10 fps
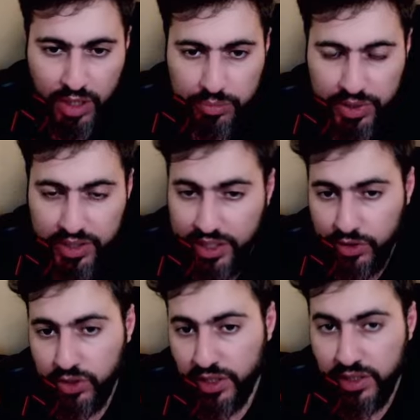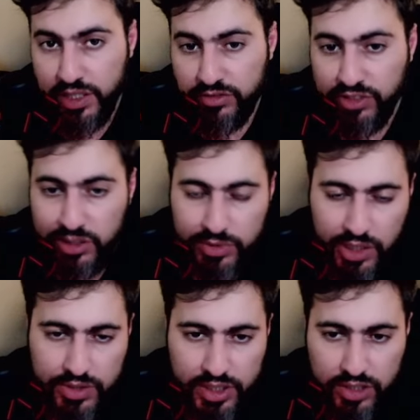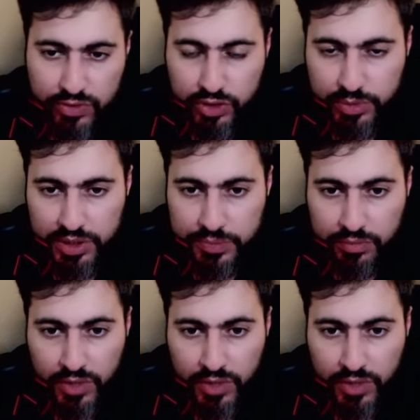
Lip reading: But they are already in farm down range for me.